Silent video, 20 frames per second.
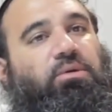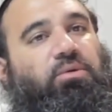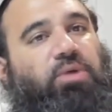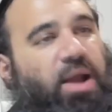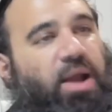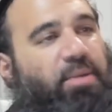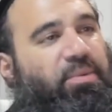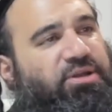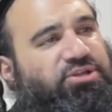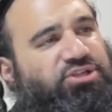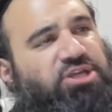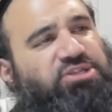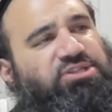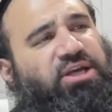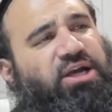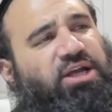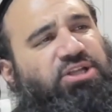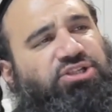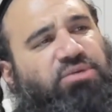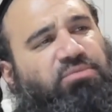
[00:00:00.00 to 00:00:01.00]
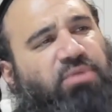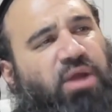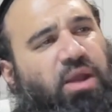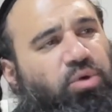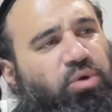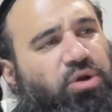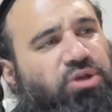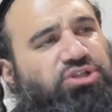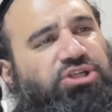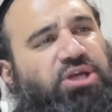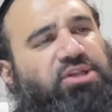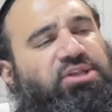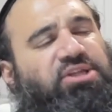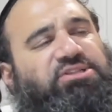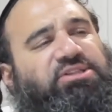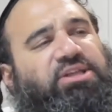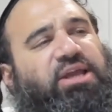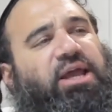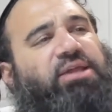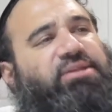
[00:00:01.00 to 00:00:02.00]
Yeah, but she's Yirat Shamayim. Wouldn't she
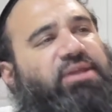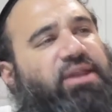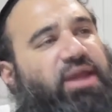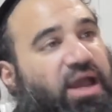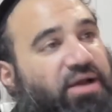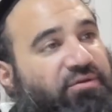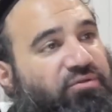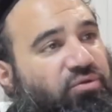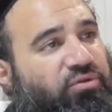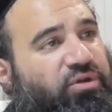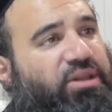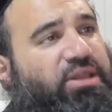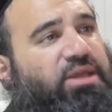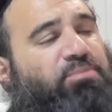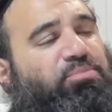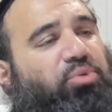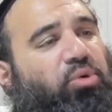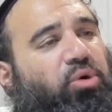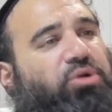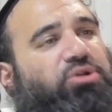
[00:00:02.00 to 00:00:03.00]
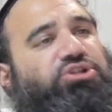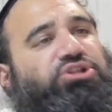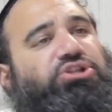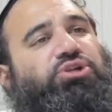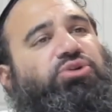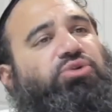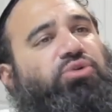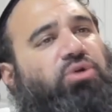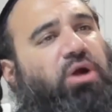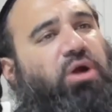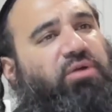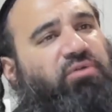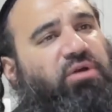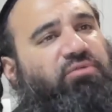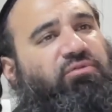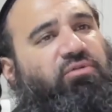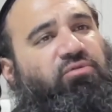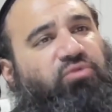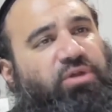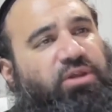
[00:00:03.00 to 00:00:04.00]
understand that I have a really important shiur, I
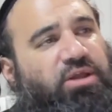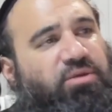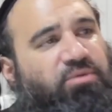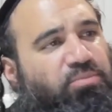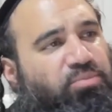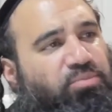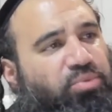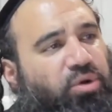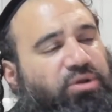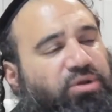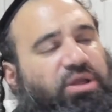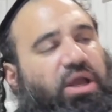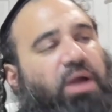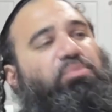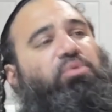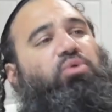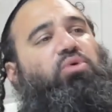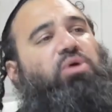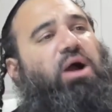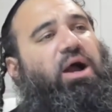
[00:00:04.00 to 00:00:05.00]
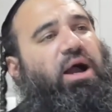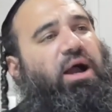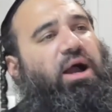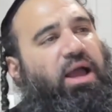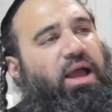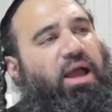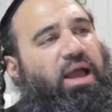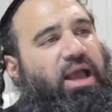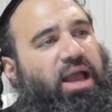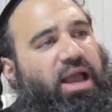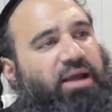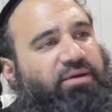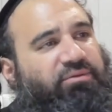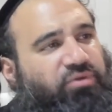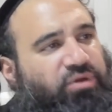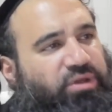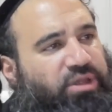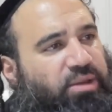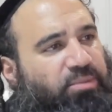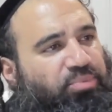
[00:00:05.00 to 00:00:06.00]
have a really important chabura, I have
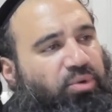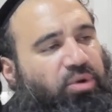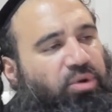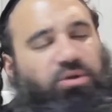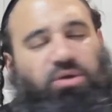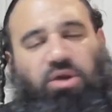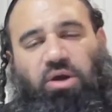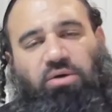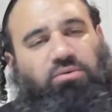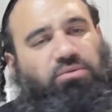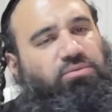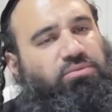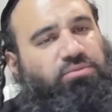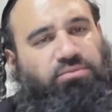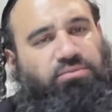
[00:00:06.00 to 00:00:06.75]
a really important... No.